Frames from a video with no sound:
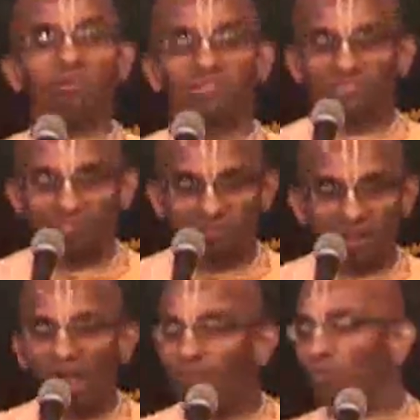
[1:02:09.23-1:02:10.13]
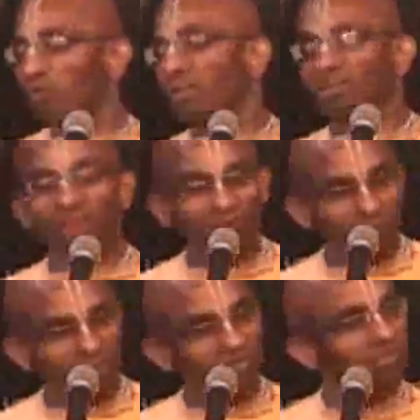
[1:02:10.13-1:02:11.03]
to purchase it, I want to eat it, I
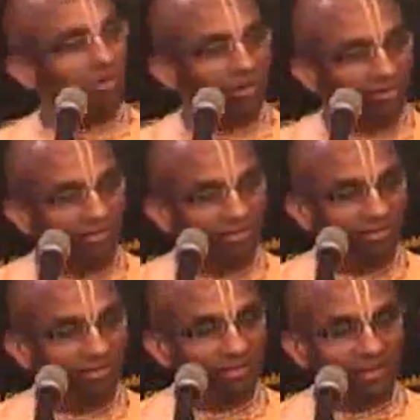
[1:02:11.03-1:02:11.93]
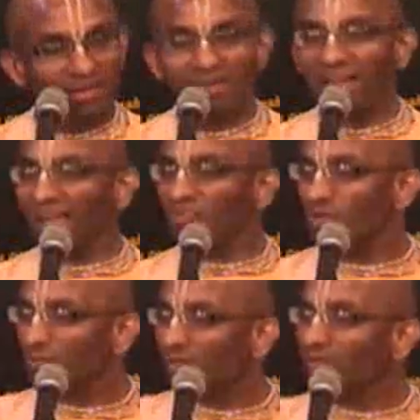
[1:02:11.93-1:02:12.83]
want to enjoy it it
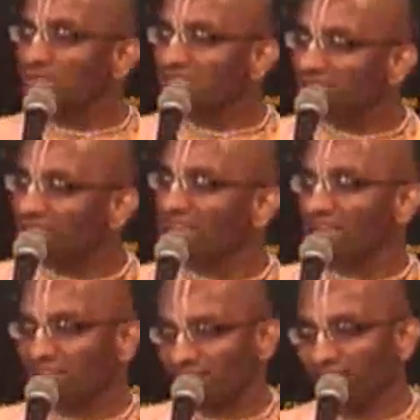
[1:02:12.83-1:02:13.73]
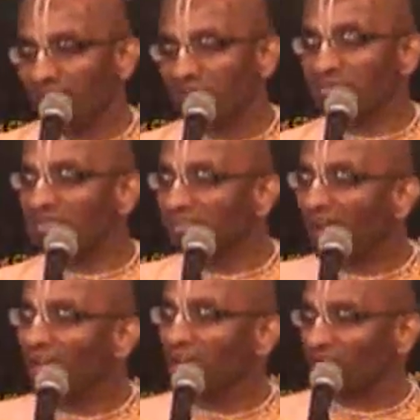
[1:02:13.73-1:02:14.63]
actually becomes sickening. It becomes
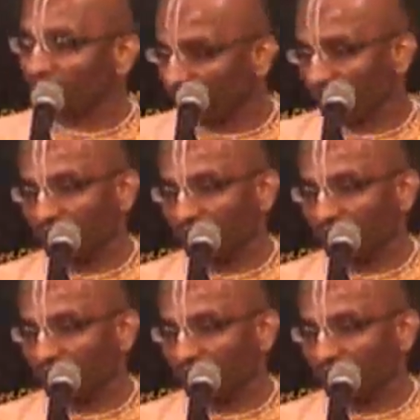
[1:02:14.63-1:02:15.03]
tiring.